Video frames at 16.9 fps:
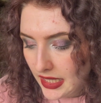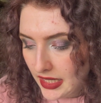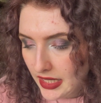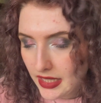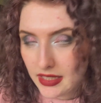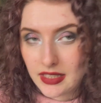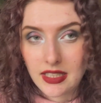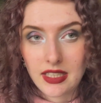
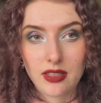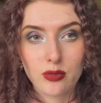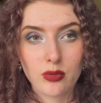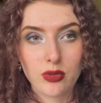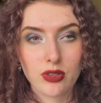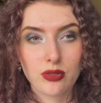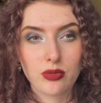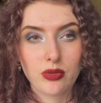And then
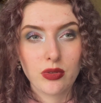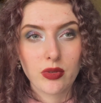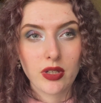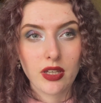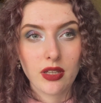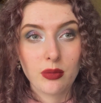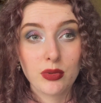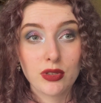what? We
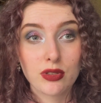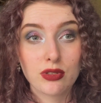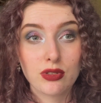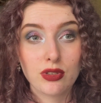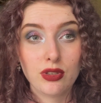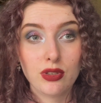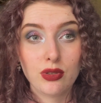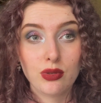were able
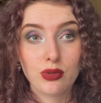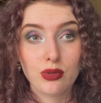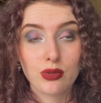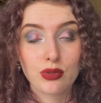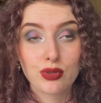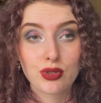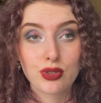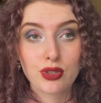to
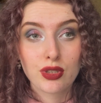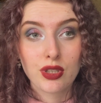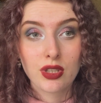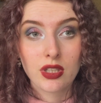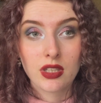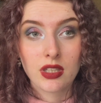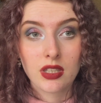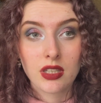use
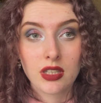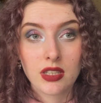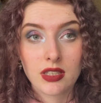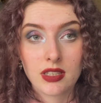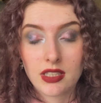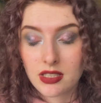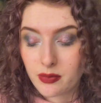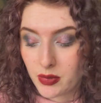
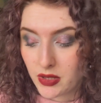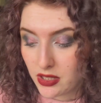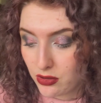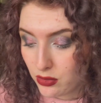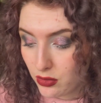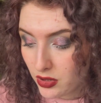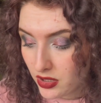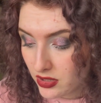this
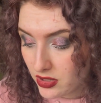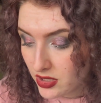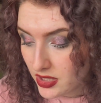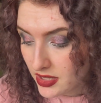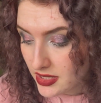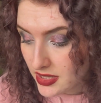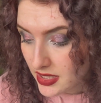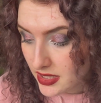pad
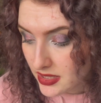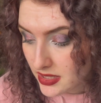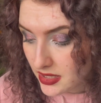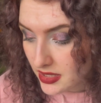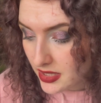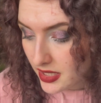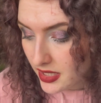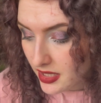
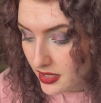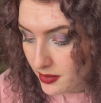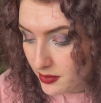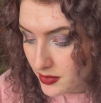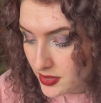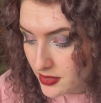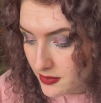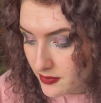260
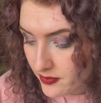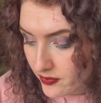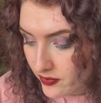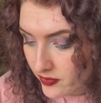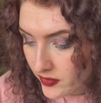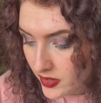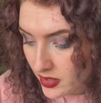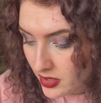times.
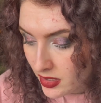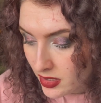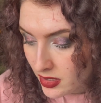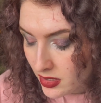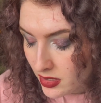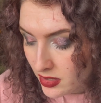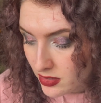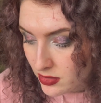
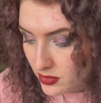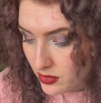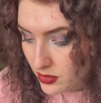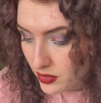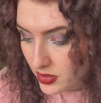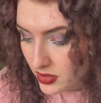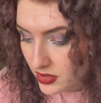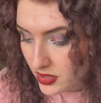So
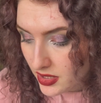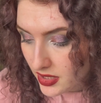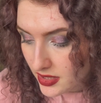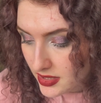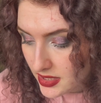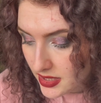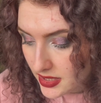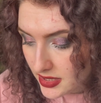
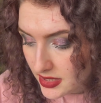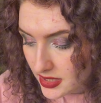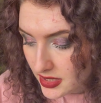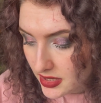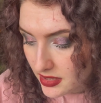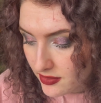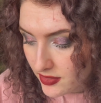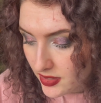
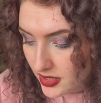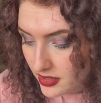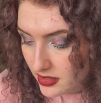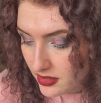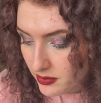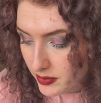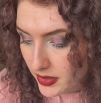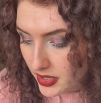260
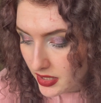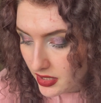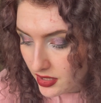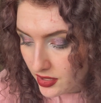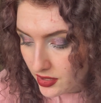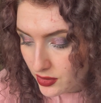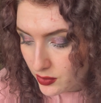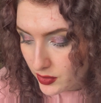divided
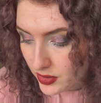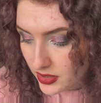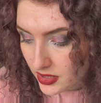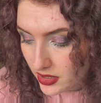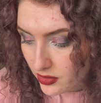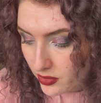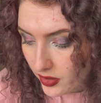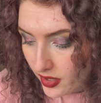by
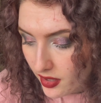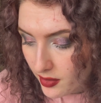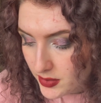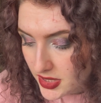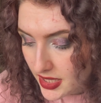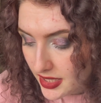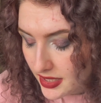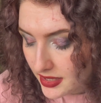20
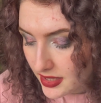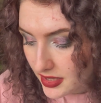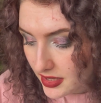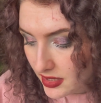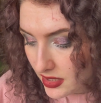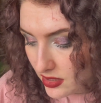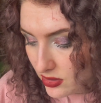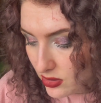grams. And
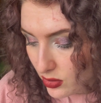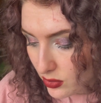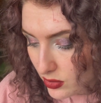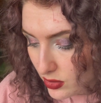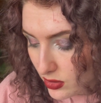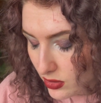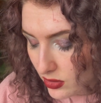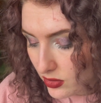then in
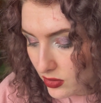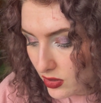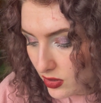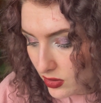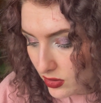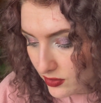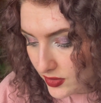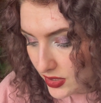total,
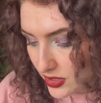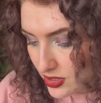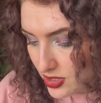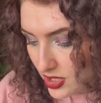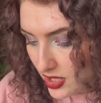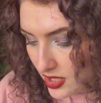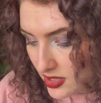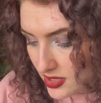all of these
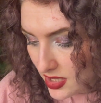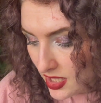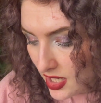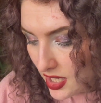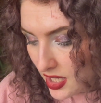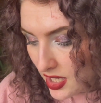shades